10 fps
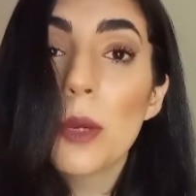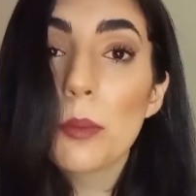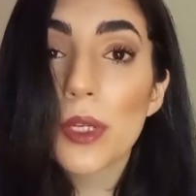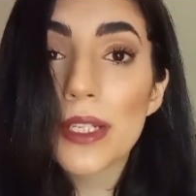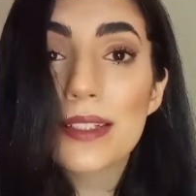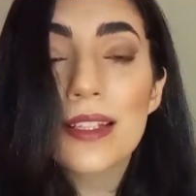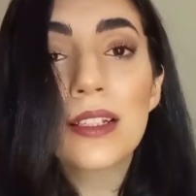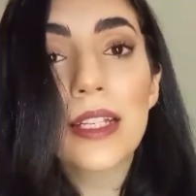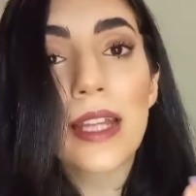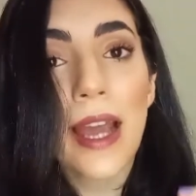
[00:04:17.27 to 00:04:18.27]
but it still
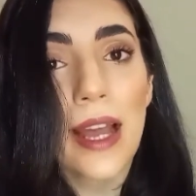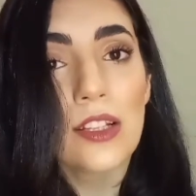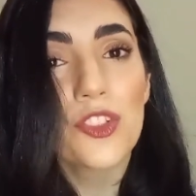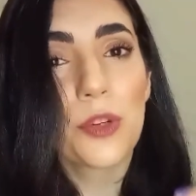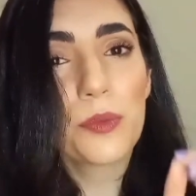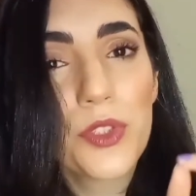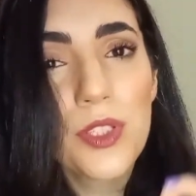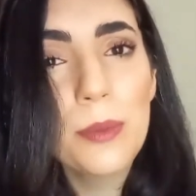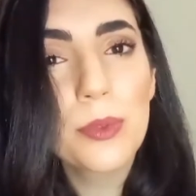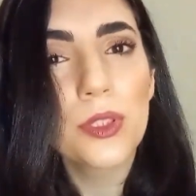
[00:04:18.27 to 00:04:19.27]
it has some
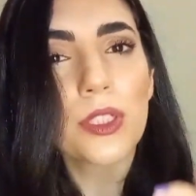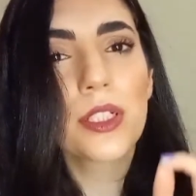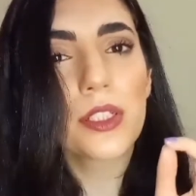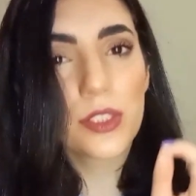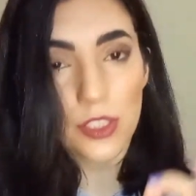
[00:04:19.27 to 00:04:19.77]
deeper